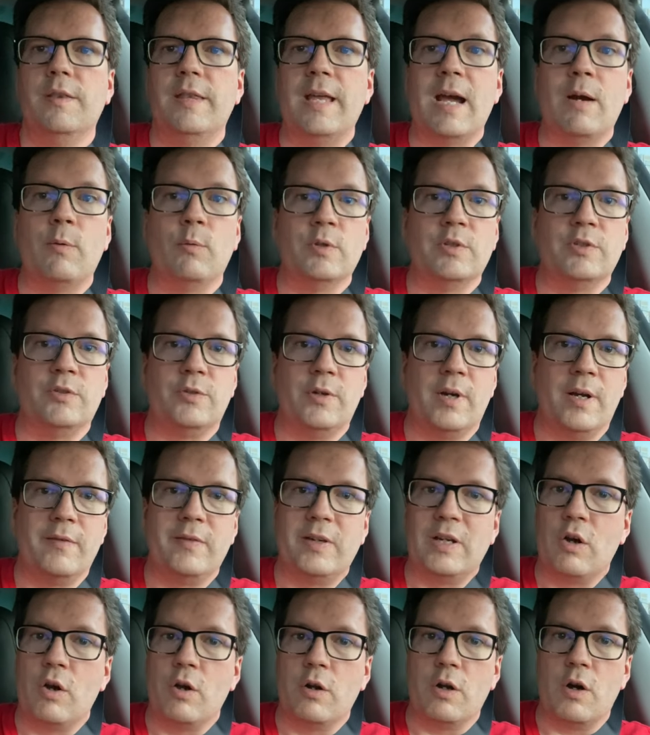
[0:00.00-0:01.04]
That was
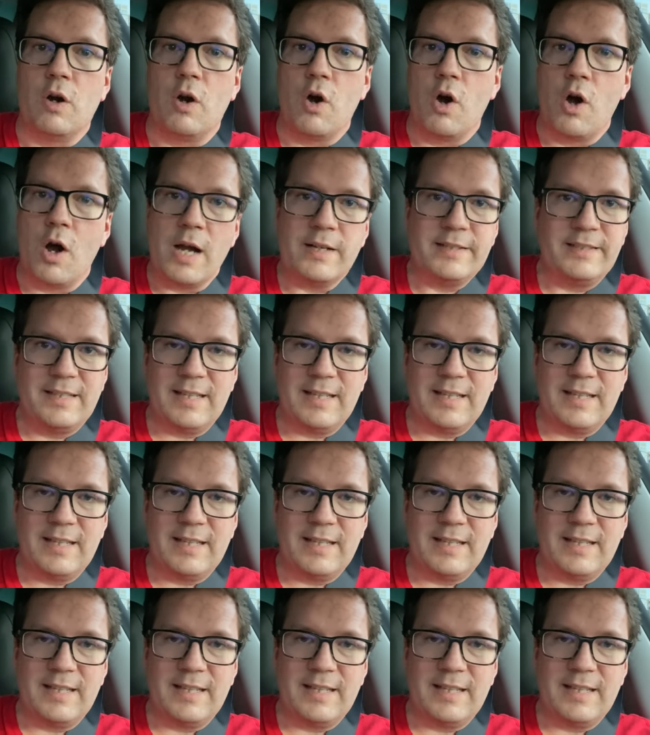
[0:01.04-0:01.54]
driving on a hot